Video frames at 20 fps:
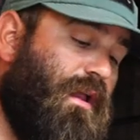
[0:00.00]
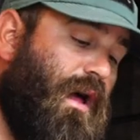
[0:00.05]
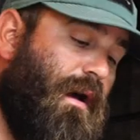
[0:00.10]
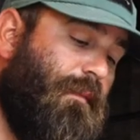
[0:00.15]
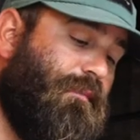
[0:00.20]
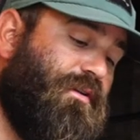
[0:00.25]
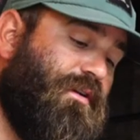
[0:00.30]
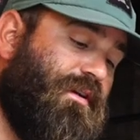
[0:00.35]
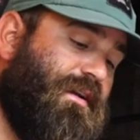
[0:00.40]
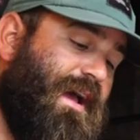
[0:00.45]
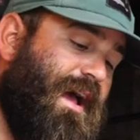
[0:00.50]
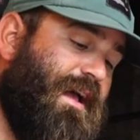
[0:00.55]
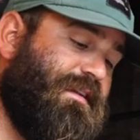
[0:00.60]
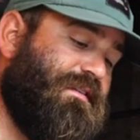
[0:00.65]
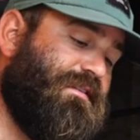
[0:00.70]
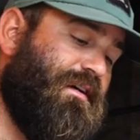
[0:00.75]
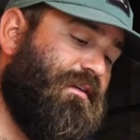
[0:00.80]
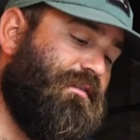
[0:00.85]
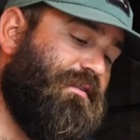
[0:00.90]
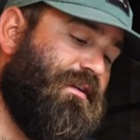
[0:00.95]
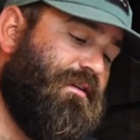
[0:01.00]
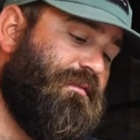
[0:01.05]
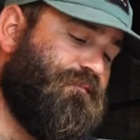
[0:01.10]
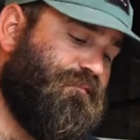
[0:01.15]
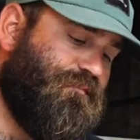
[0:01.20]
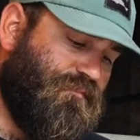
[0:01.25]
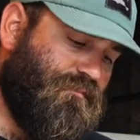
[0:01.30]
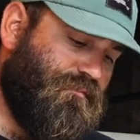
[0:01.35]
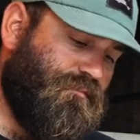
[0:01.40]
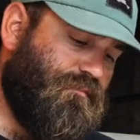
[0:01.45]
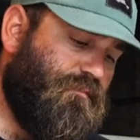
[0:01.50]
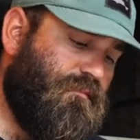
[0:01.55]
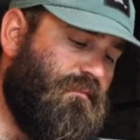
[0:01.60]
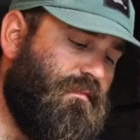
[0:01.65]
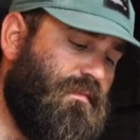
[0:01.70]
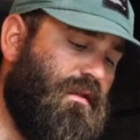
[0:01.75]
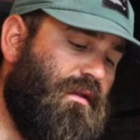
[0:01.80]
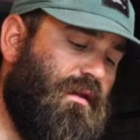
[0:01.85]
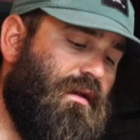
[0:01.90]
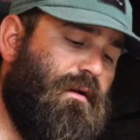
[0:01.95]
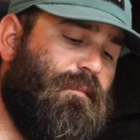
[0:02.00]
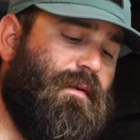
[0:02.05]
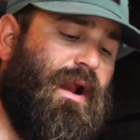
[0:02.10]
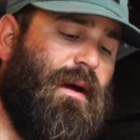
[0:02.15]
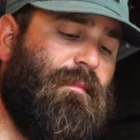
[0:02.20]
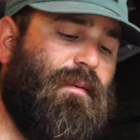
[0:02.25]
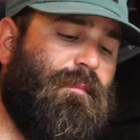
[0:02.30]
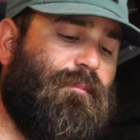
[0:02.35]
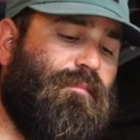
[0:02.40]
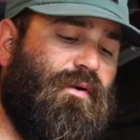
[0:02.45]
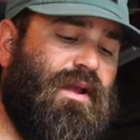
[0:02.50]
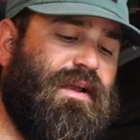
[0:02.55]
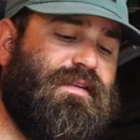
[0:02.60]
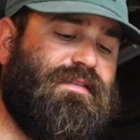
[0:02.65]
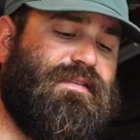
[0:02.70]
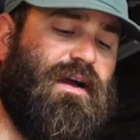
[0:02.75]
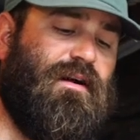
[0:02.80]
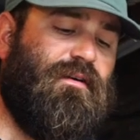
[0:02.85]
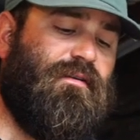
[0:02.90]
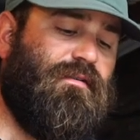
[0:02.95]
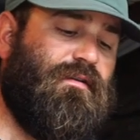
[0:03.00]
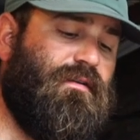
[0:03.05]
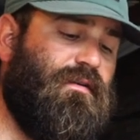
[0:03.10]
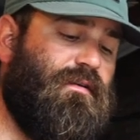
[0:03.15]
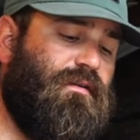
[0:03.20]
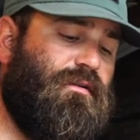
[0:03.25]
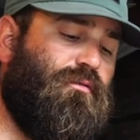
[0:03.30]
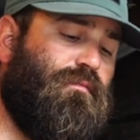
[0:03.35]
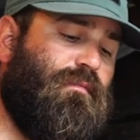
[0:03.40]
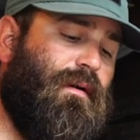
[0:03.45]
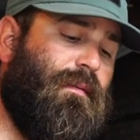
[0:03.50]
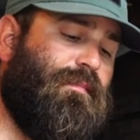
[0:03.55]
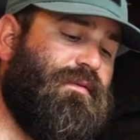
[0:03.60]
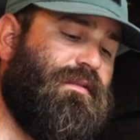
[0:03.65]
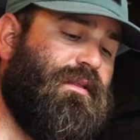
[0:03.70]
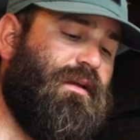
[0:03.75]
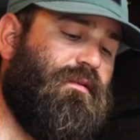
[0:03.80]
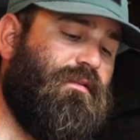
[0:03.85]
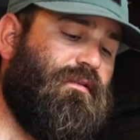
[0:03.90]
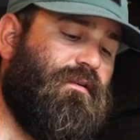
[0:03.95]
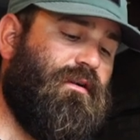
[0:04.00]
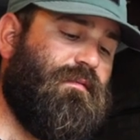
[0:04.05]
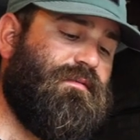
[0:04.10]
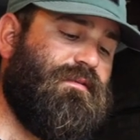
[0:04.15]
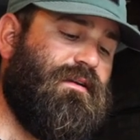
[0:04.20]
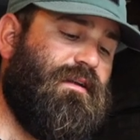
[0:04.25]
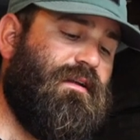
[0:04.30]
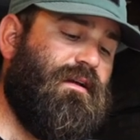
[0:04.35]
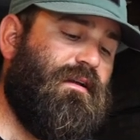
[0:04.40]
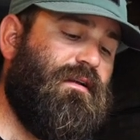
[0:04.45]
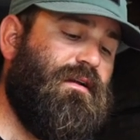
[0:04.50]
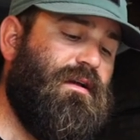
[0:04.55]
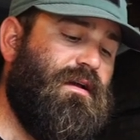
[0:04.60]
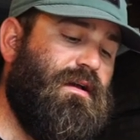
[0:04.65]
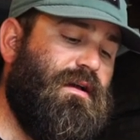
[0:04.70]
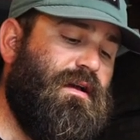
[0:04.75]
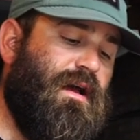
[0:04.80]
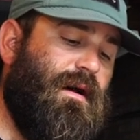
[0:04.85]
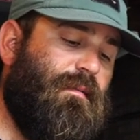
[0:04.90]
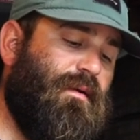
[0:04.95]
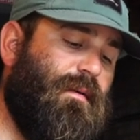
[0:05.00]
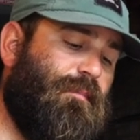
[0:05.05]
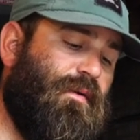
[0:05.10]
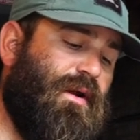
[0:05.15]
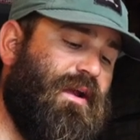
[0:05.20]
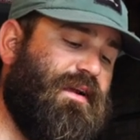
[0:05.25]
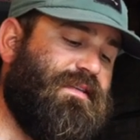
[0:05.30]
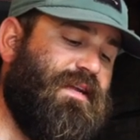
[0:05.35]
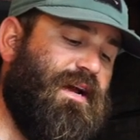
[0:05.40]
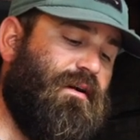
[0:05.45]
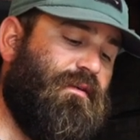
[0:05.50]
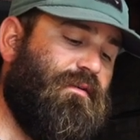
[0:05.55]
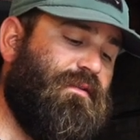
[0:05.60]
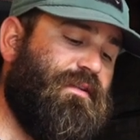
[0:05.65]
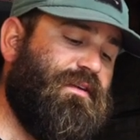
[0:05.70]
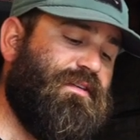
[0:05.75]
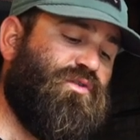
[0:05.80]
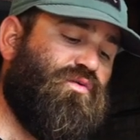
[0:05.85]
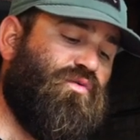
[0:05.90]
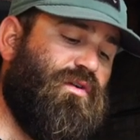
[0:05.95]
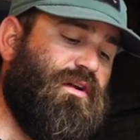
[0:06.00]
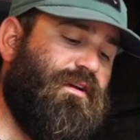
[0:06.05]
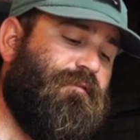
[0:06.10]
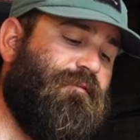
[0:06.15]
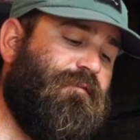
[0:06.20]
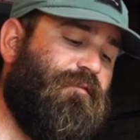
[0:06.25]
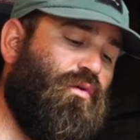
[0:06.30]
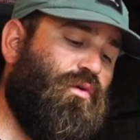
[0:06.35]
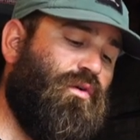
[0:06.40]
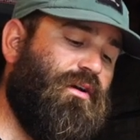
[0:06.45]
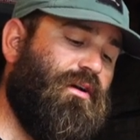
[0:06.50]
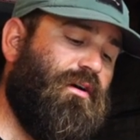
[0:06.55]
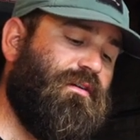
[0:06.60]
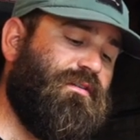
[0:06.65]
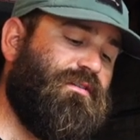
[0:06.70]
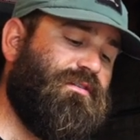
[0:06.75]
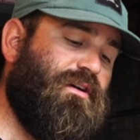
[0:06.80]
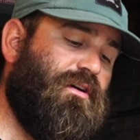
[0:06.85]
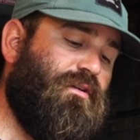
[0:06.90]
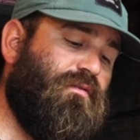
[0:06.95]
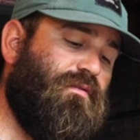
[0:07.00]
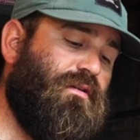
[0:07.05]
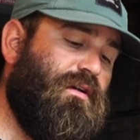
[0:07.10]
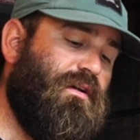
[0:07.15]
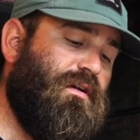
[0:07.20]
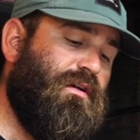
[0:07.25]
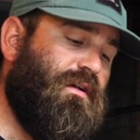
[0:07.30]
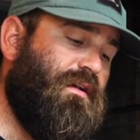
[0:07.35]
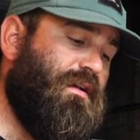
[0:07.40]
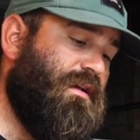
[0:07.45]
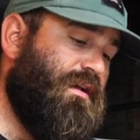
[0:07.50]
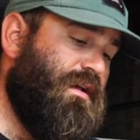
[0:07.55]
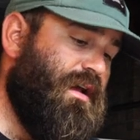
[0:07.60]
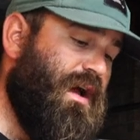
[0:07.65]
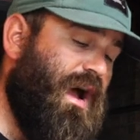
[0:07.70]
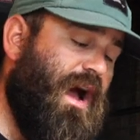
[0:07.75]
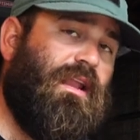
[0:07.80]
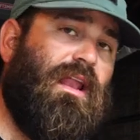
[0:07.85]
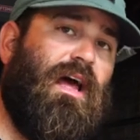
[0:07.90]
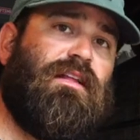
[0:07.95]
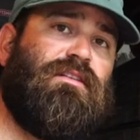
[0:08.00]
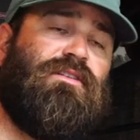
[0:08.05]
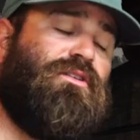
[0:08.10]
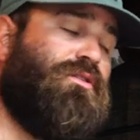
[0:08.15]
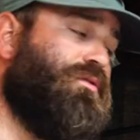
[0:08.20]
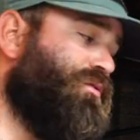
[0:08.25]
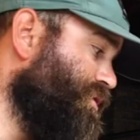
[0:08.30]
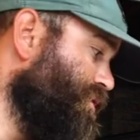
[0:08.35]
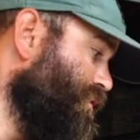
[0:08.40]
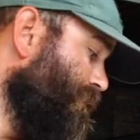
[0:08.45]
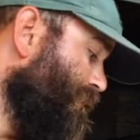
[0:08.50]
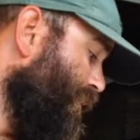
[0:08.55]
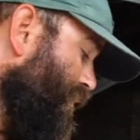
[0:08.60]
lob your cast out there. But I'm going to break down, I put that on there upside down. I'm going to break down this rig for y'all. So I like to do two